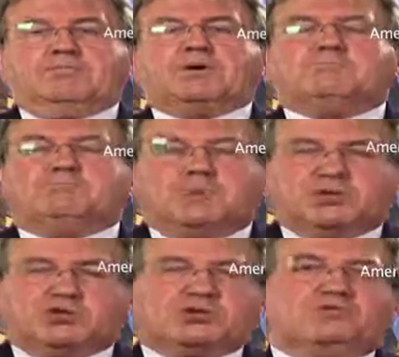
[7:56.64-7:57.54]
But
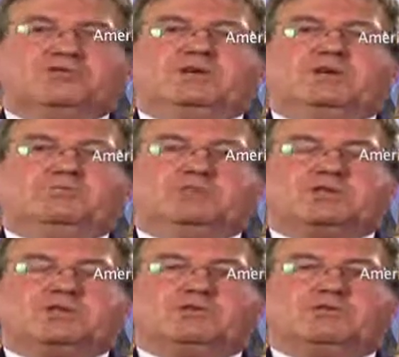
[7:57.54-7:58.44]
much of the
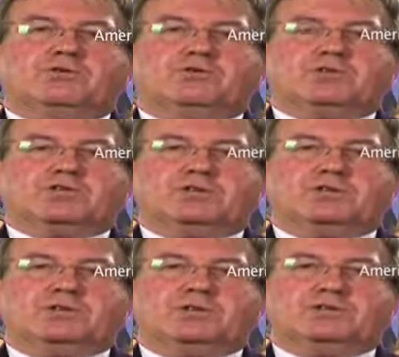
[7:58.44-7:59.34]
material that's
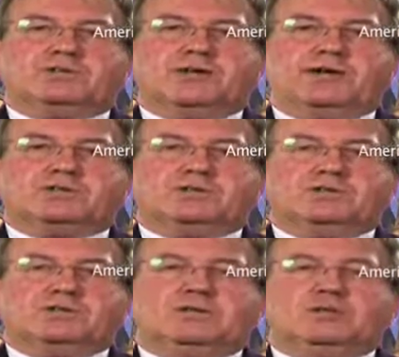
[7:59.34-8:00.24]
on the internet
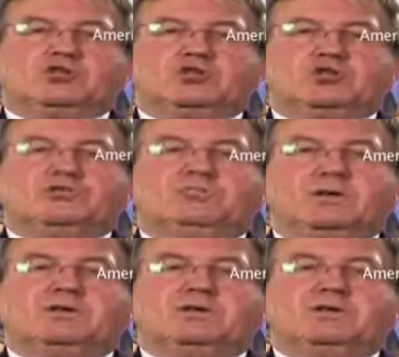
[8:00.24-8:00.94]
should be